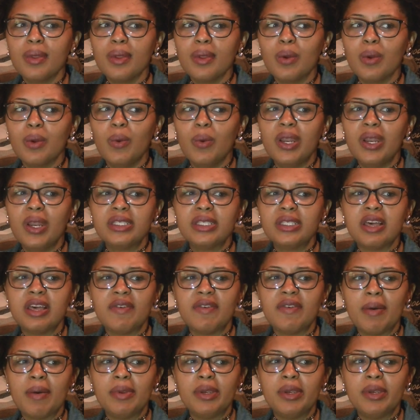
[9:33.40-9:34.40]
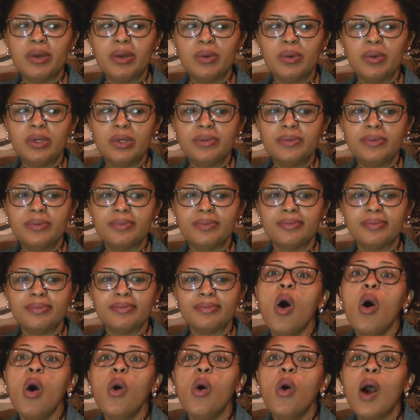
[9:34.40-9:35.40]
What else have I been doing?
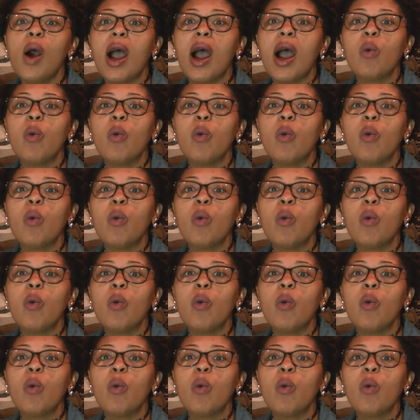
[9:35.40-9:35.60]
Oh, I